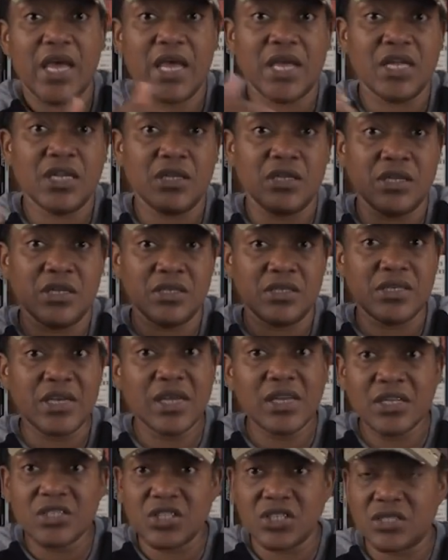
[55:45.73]
And the
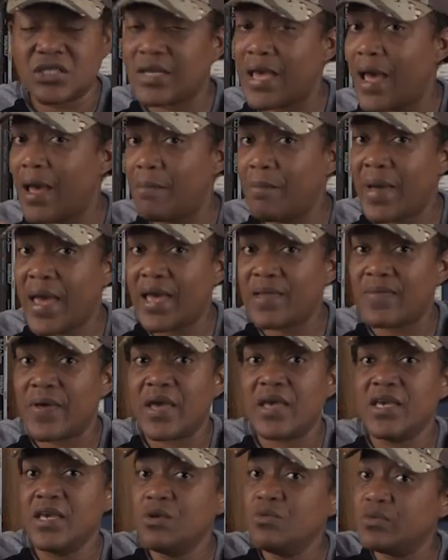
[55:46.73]
intelligence got back
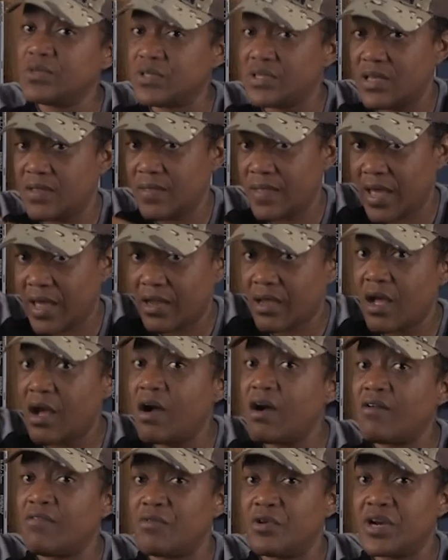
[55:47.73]
that he was in that
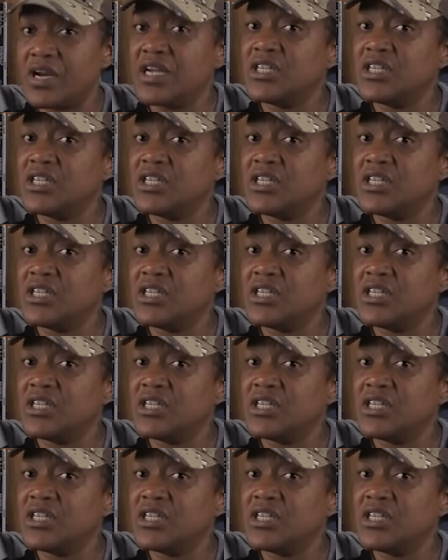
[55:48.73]
convoy.